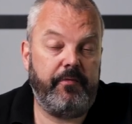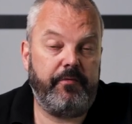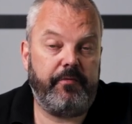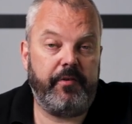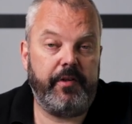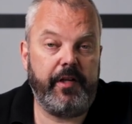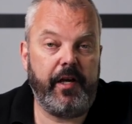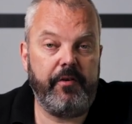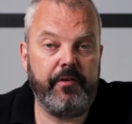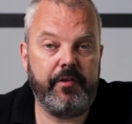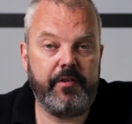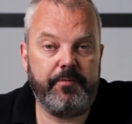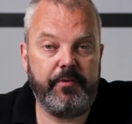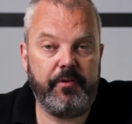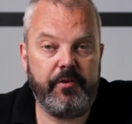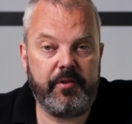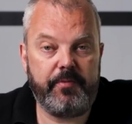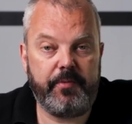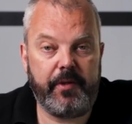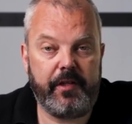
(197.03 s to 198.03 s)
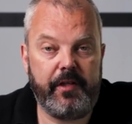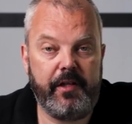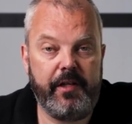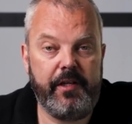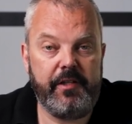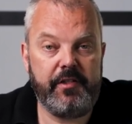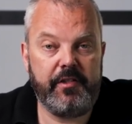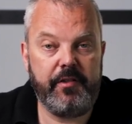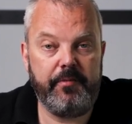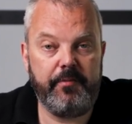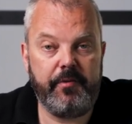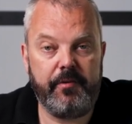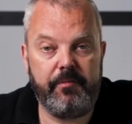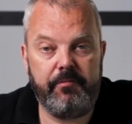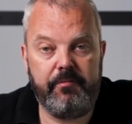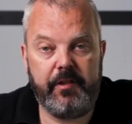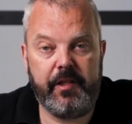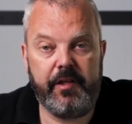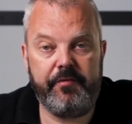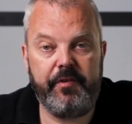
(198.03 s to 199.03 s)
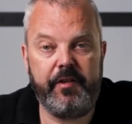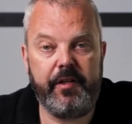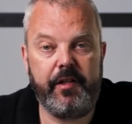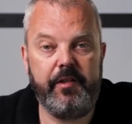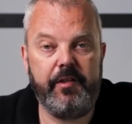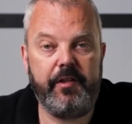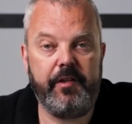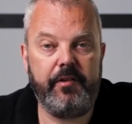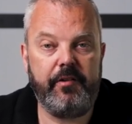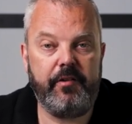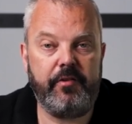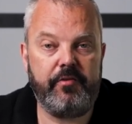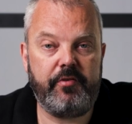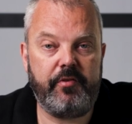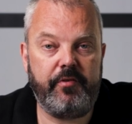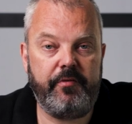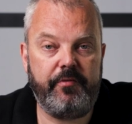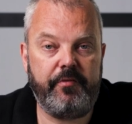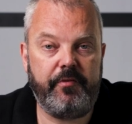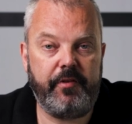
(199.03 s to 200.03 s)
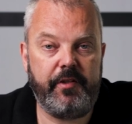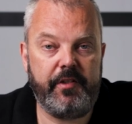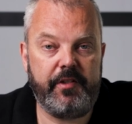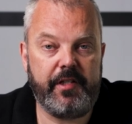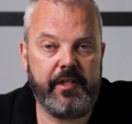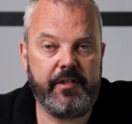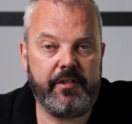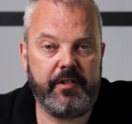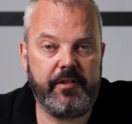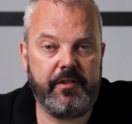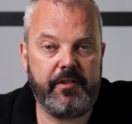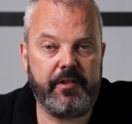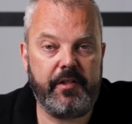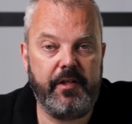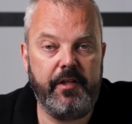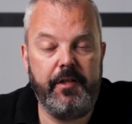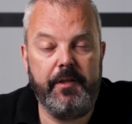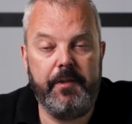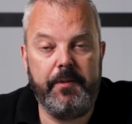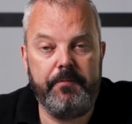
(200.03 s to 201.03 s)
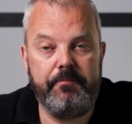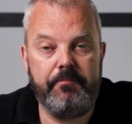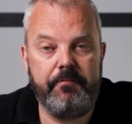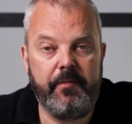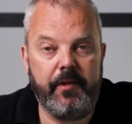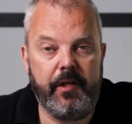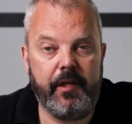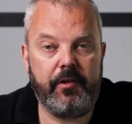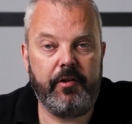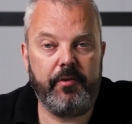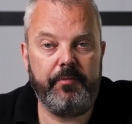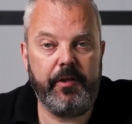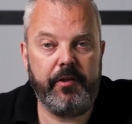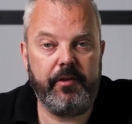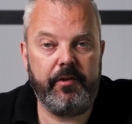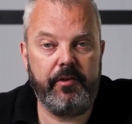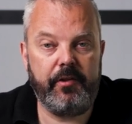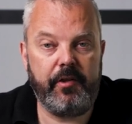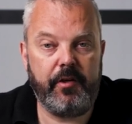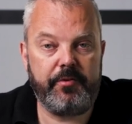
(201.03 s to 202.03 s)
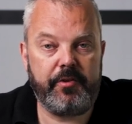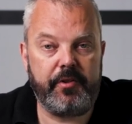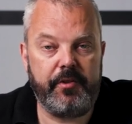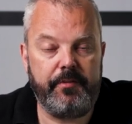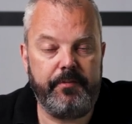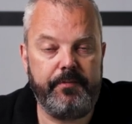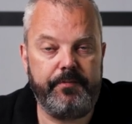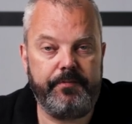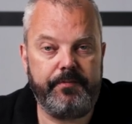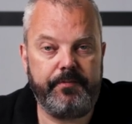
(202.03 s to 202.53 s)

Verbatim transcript: for now it's pure speculation, but given that you can control 40 sensors, it could be a good option.